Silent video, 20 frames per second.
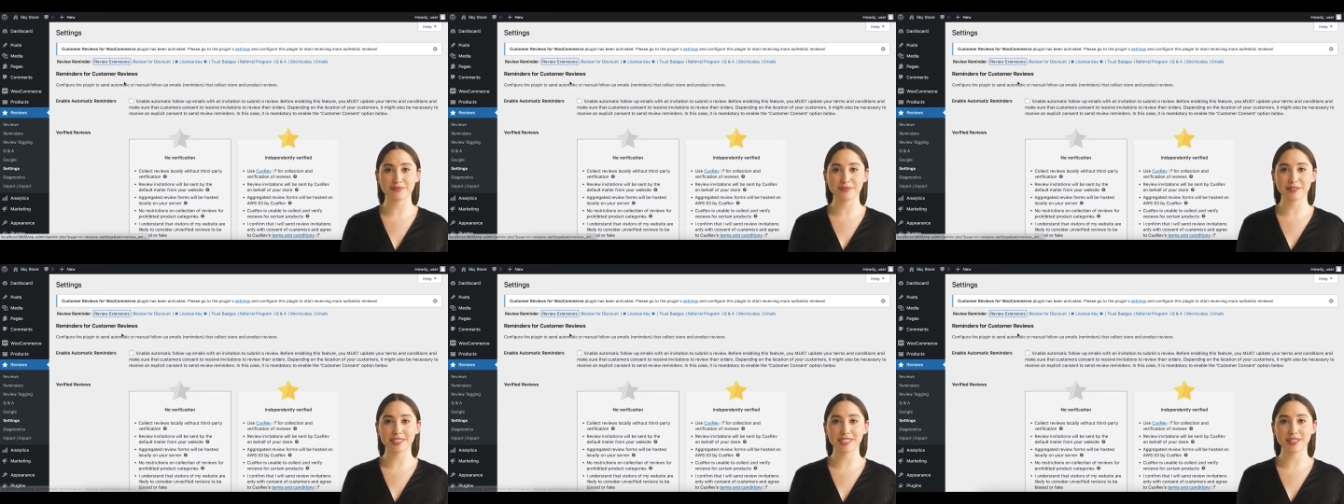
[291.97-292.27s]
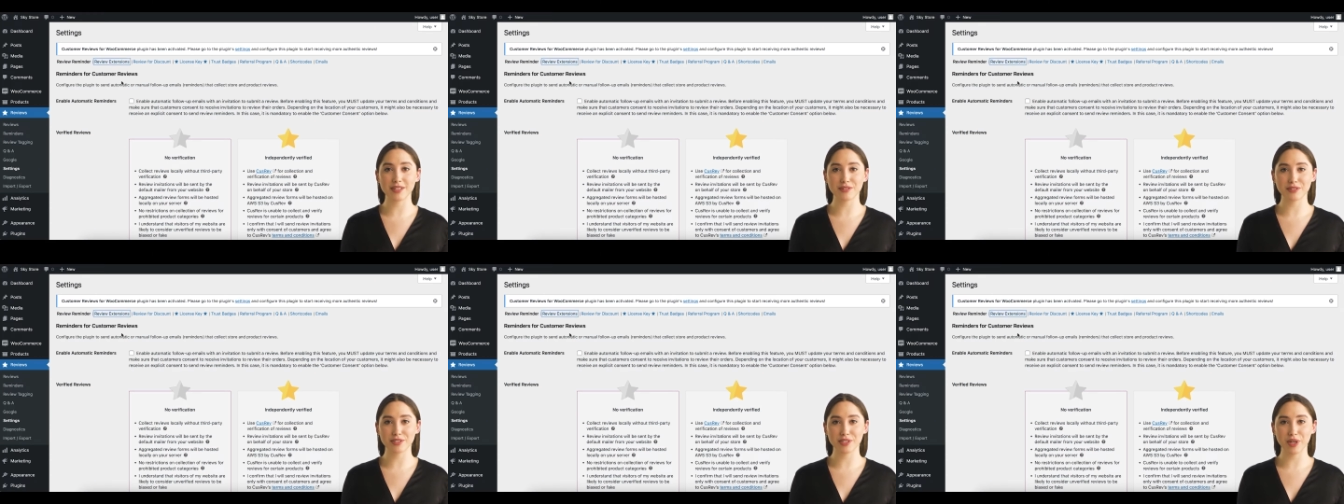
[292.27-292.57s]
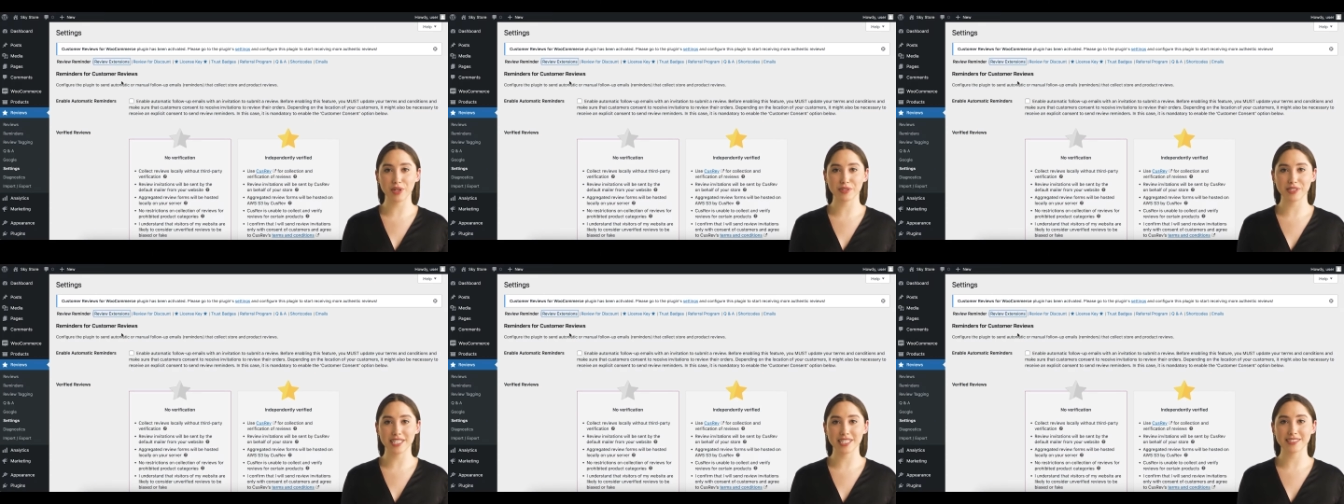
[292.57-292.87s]
so there's
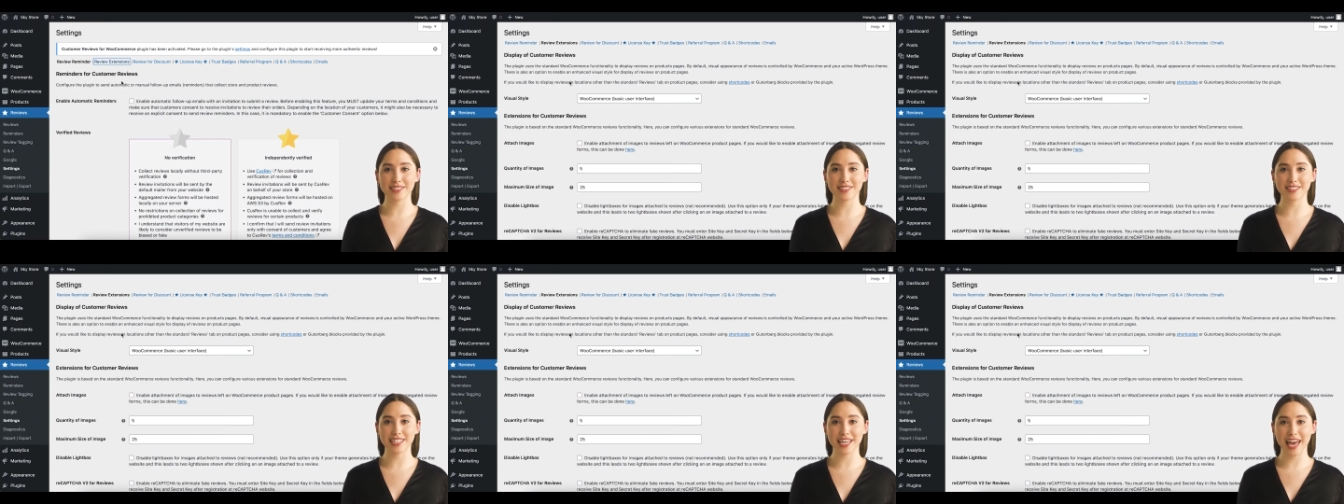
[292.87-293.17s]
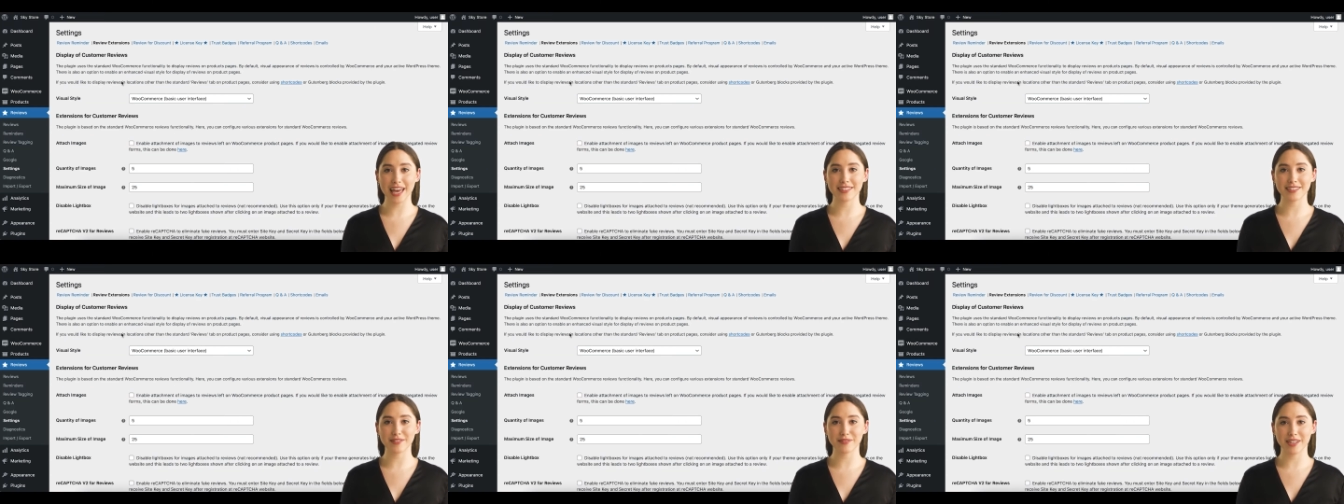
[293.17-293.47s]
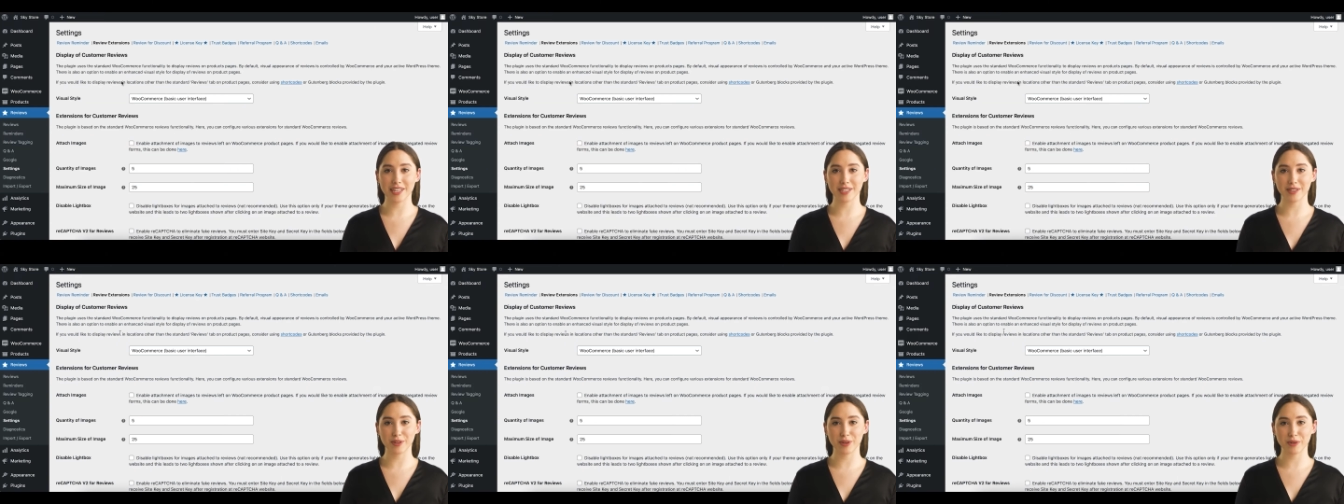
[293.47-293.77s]
no need to
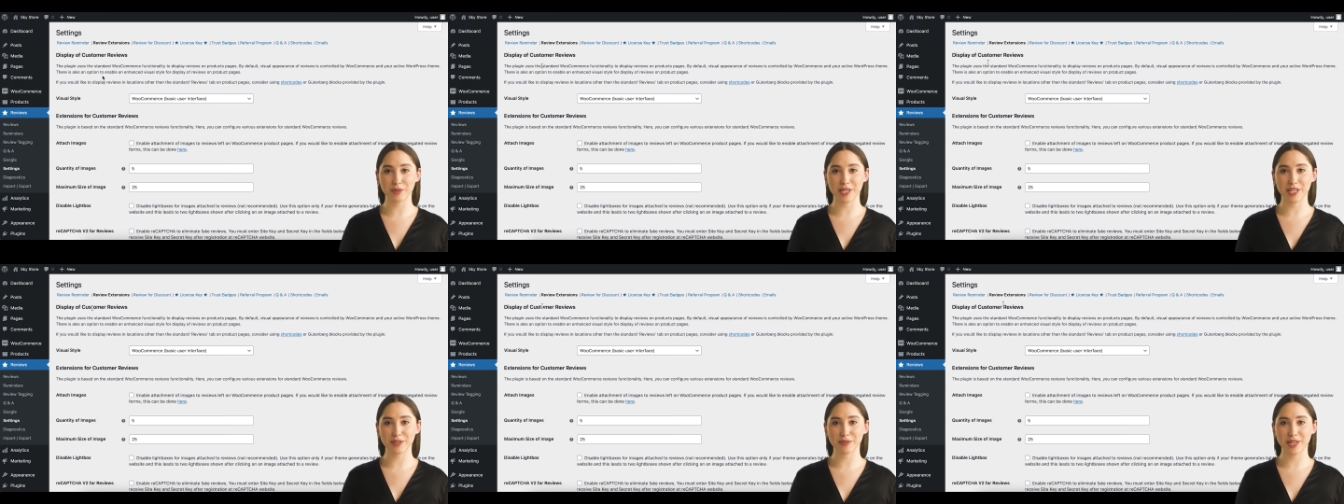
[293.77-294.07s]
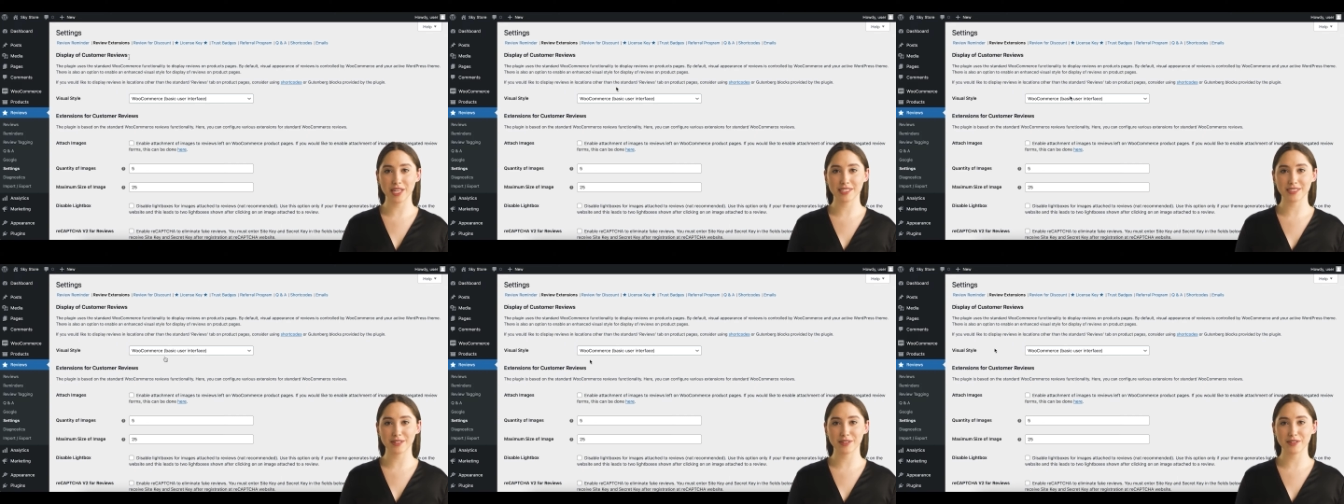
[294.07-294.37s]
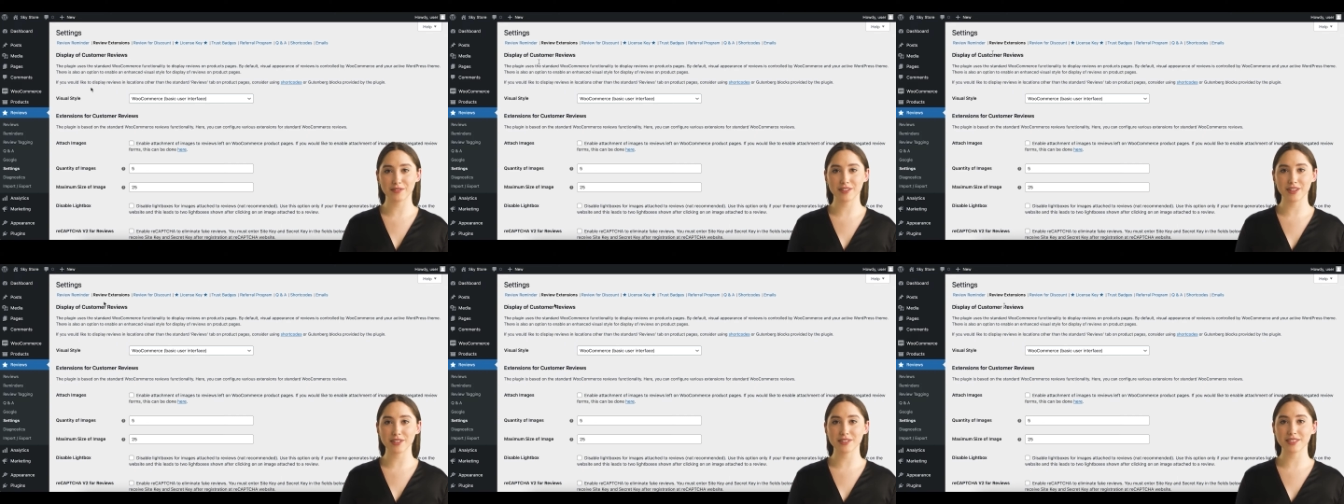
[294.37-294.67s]
deactivate or migrate the
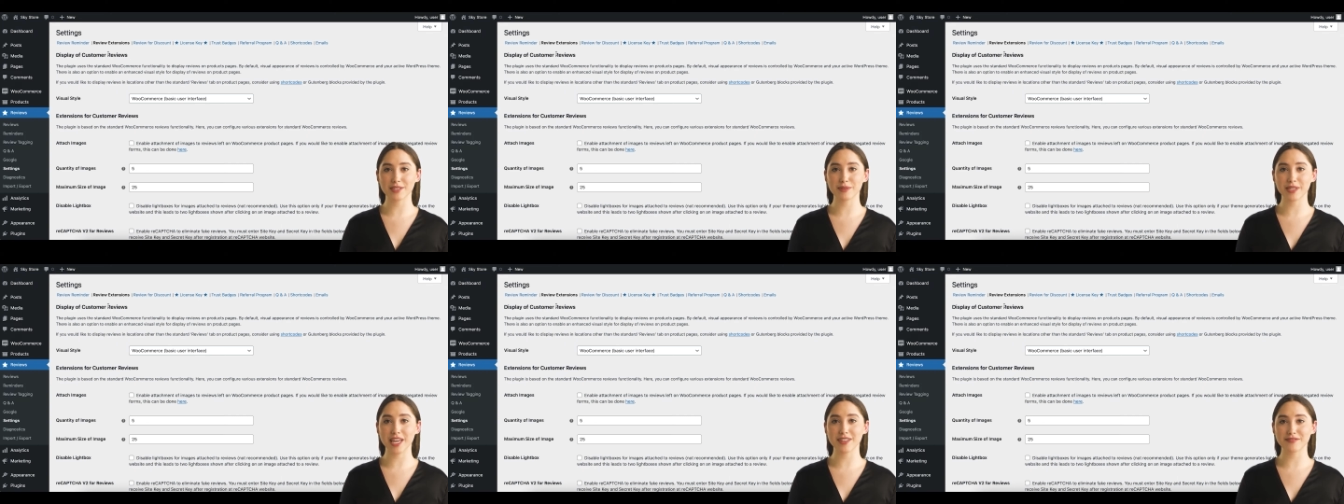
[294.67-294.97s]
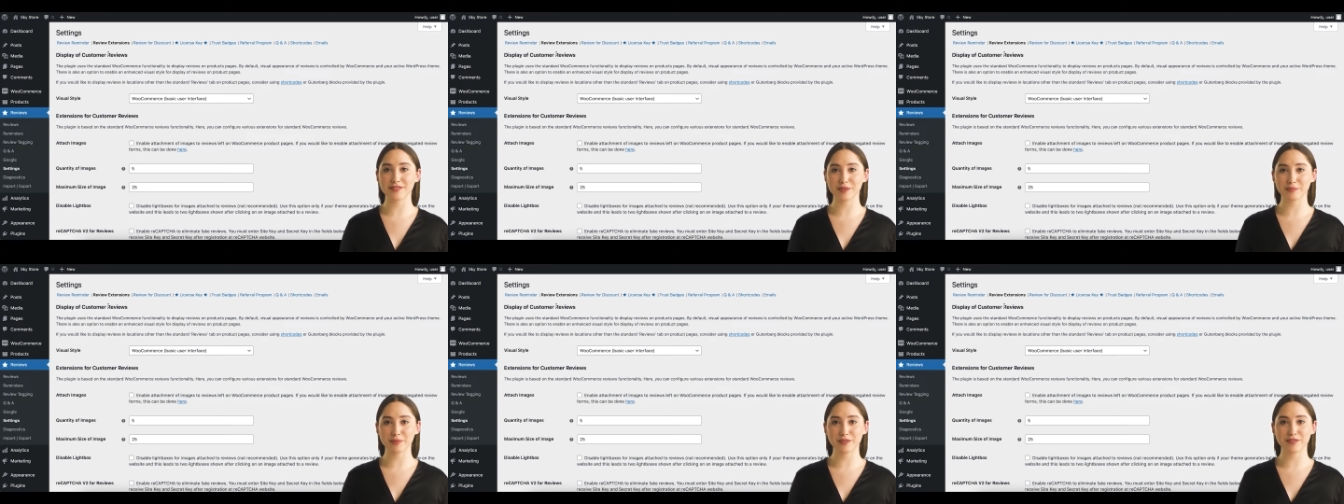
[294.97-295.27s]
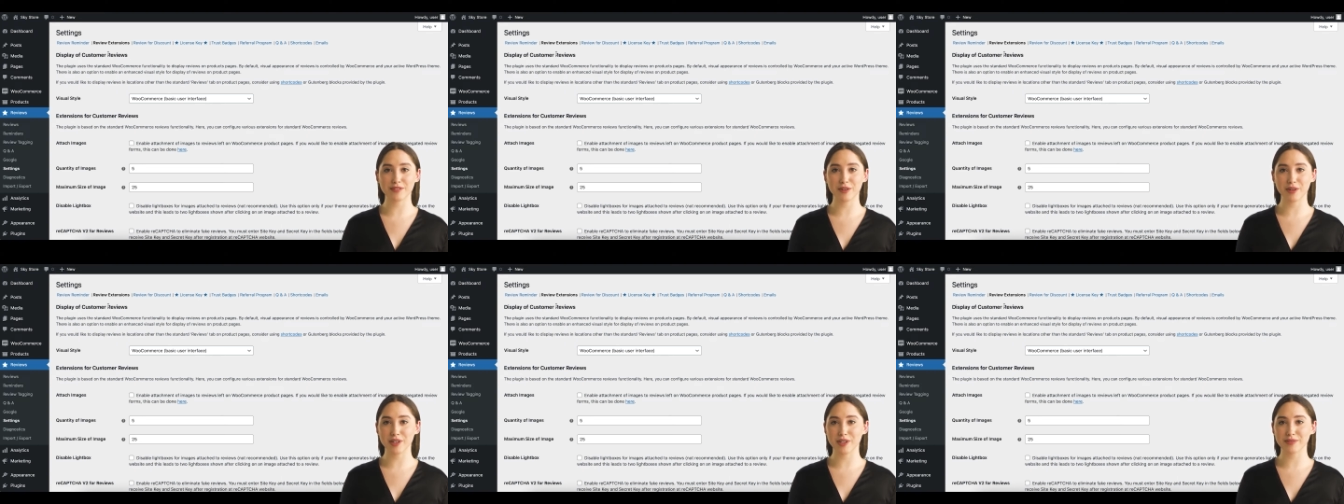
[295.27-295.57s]
reviews you had from
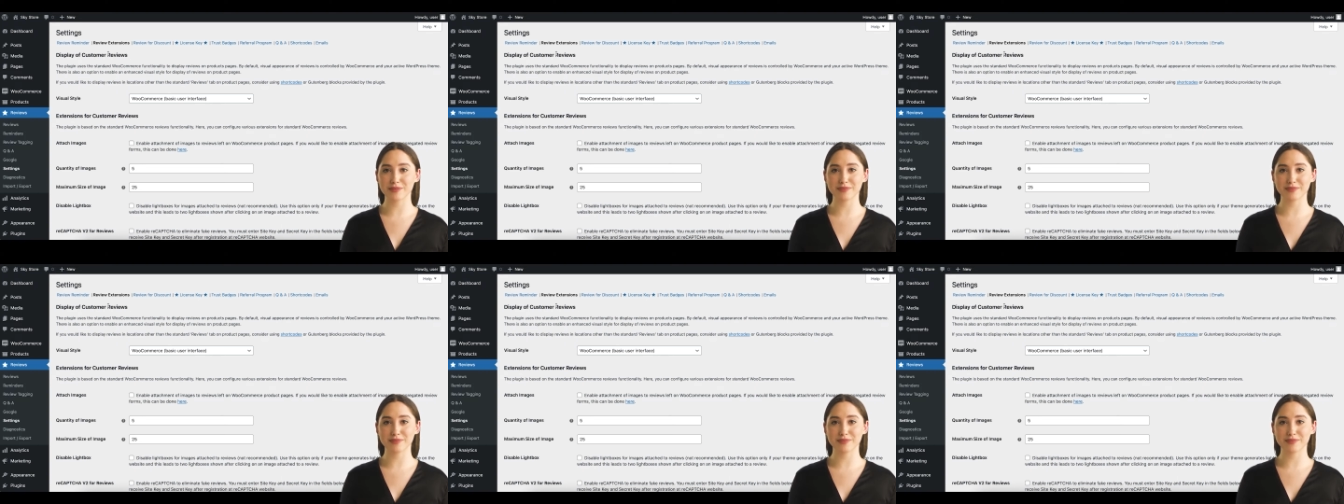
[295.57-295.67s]
before.